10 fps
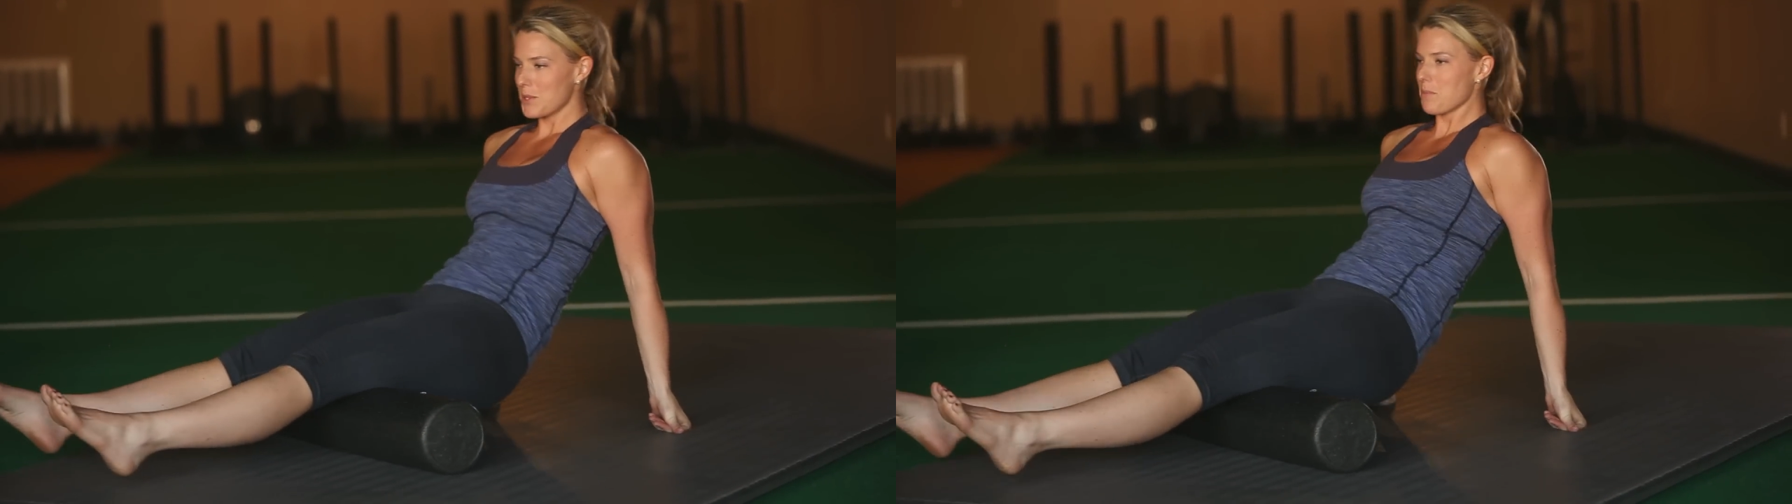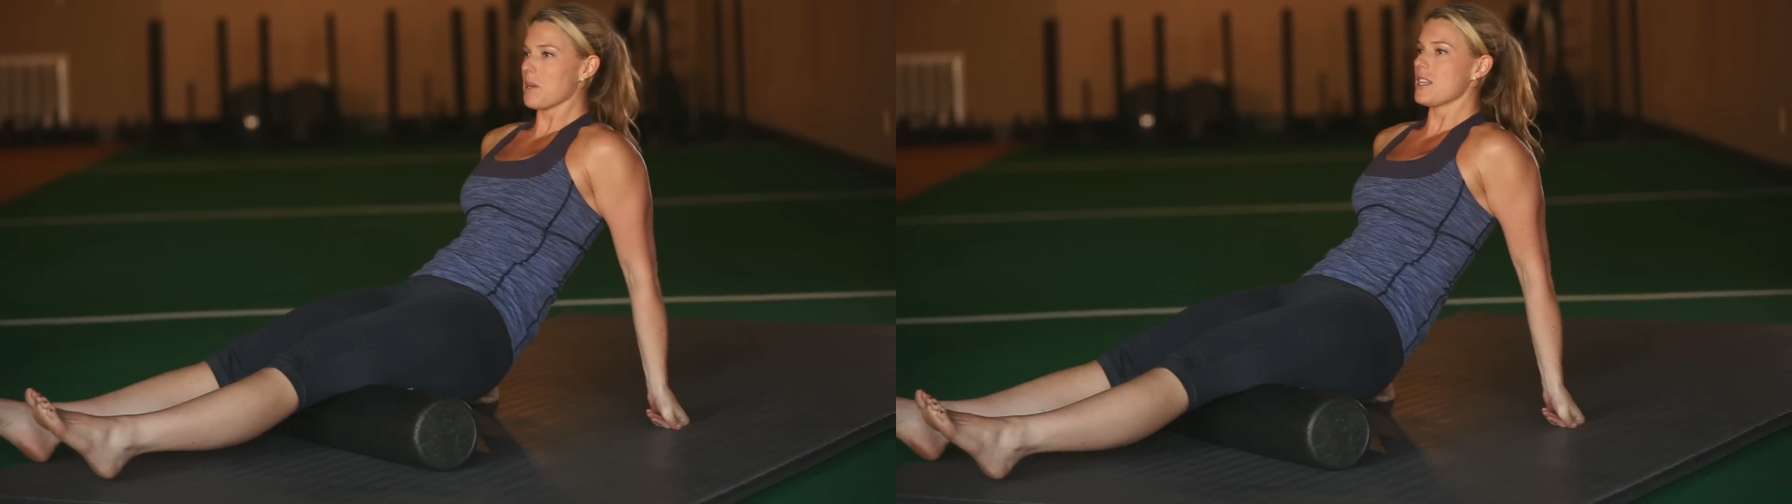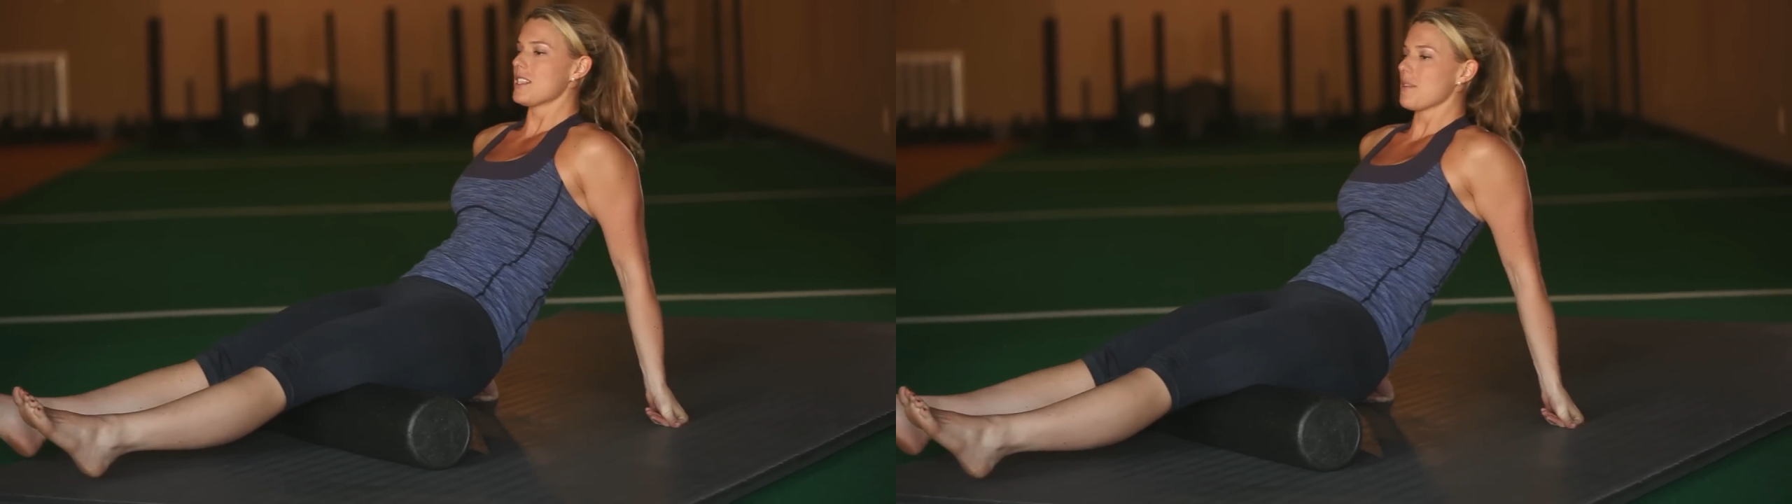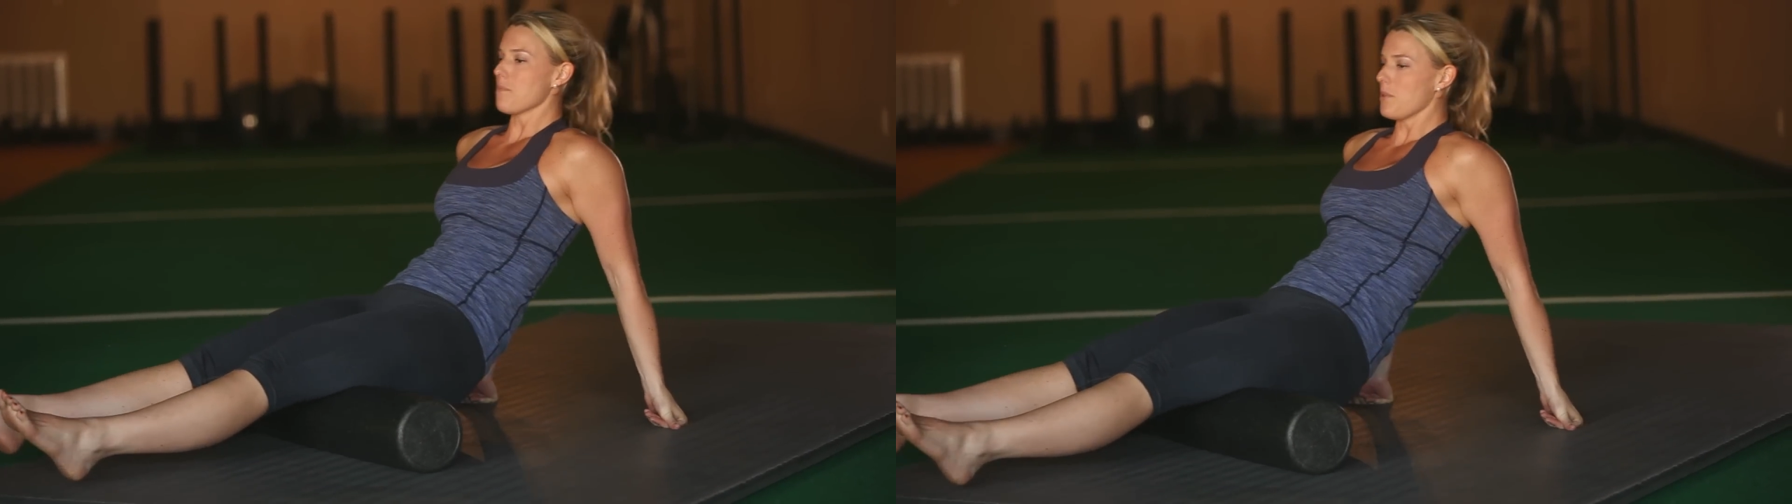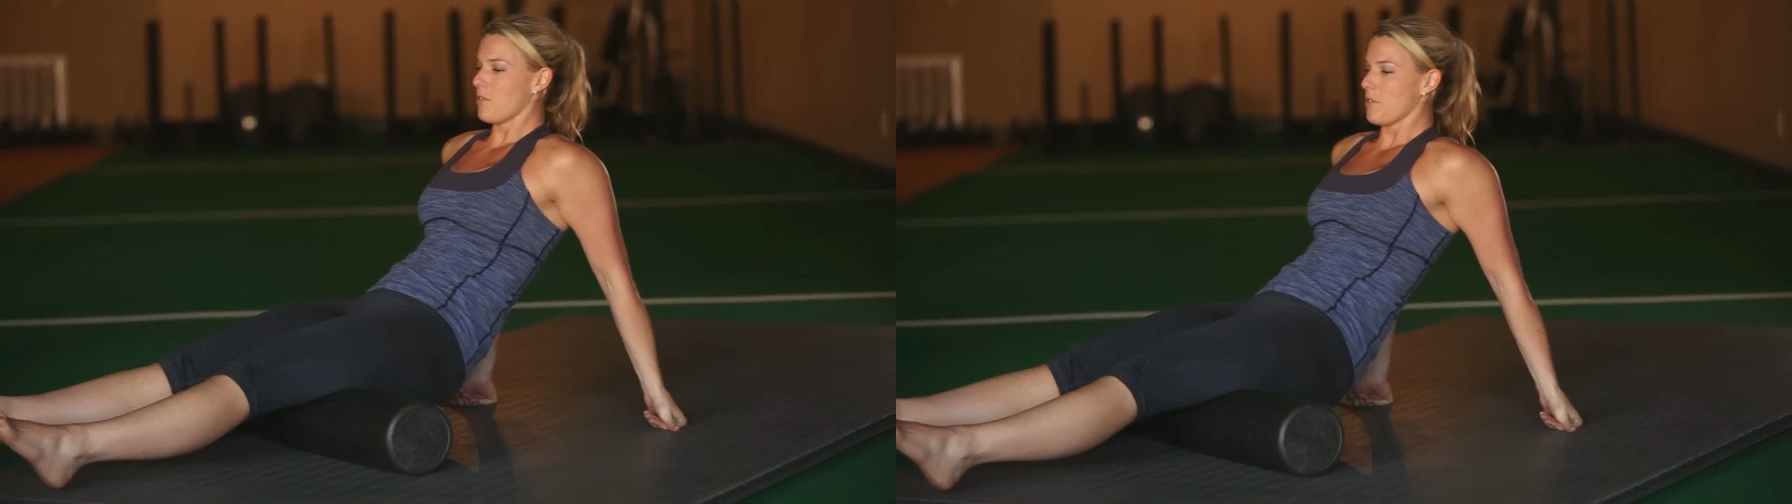pretty
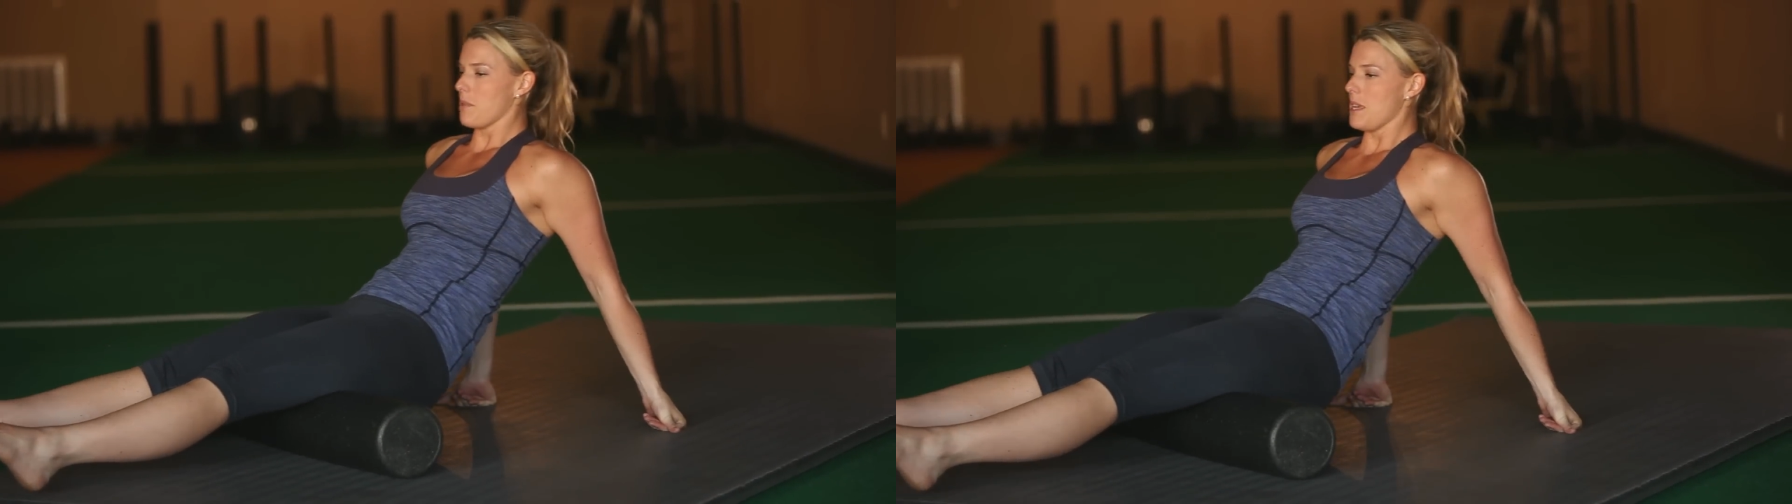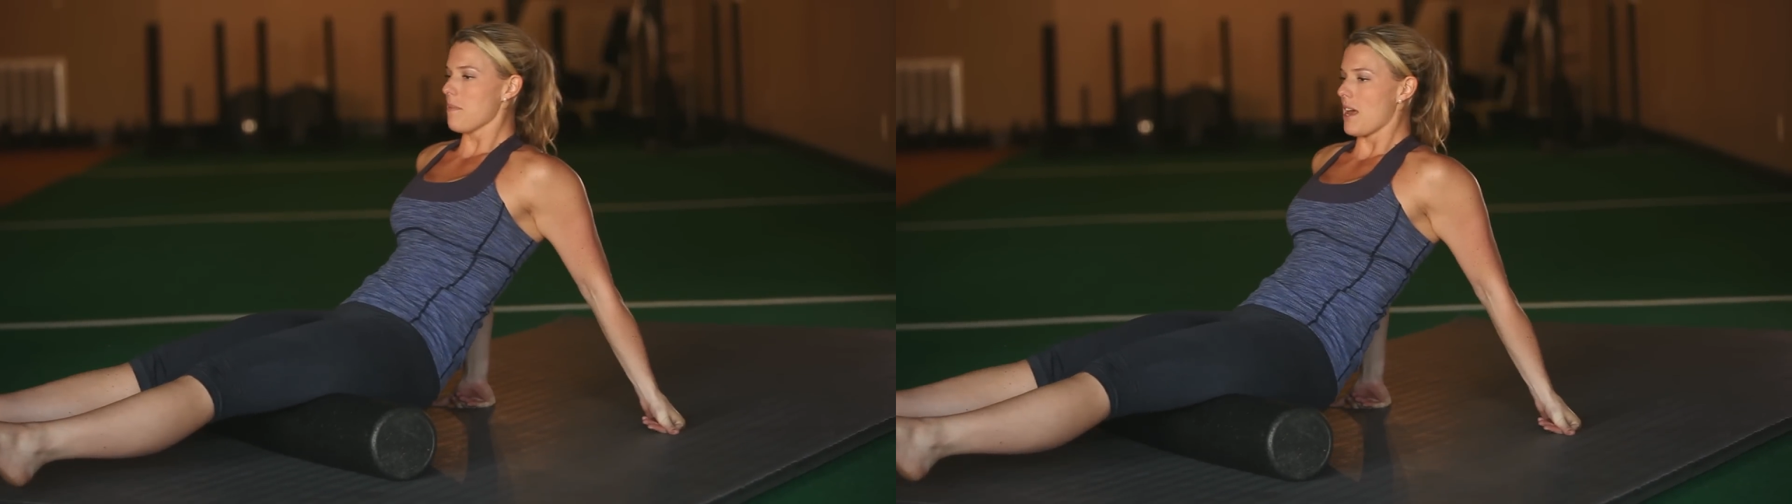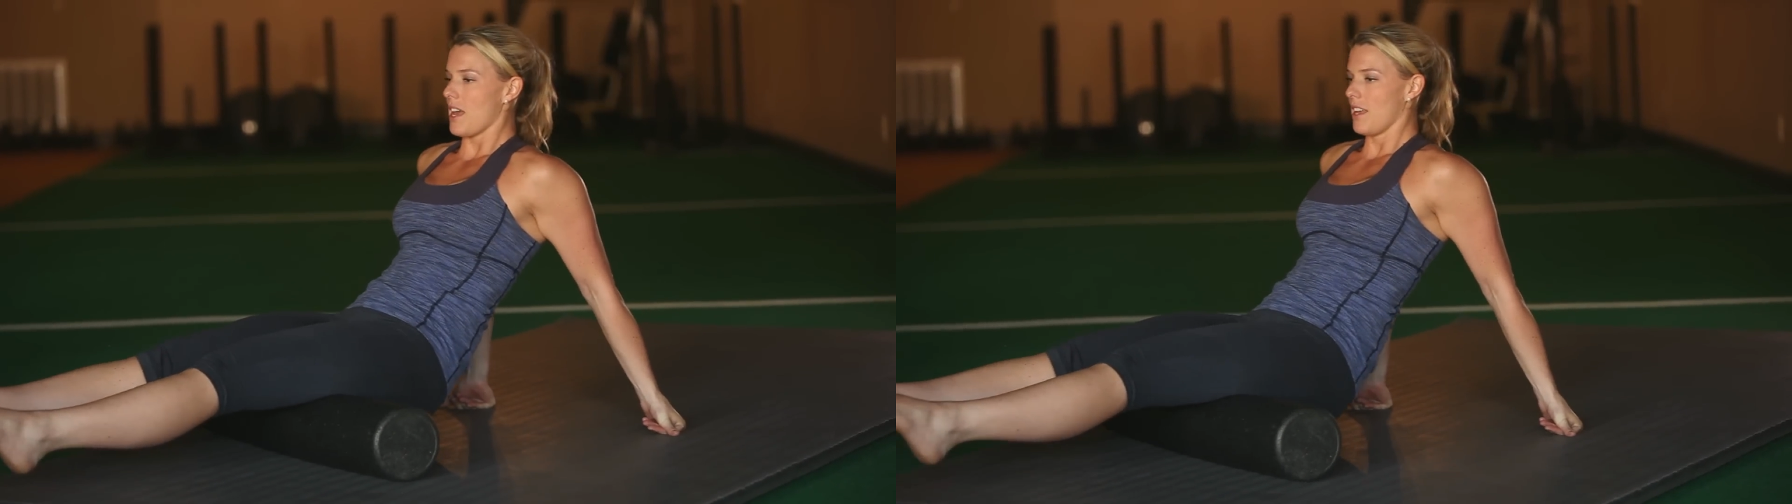simple for me, but